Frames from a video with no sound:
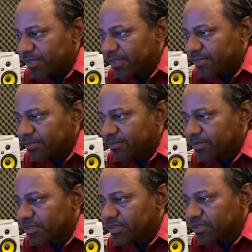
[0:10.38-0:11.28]

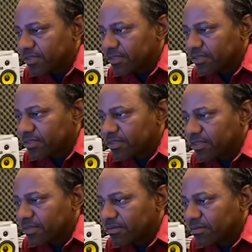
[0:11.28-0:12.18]

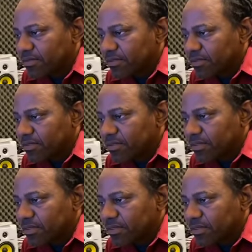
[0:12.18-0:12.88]
No one is speaking in this clip.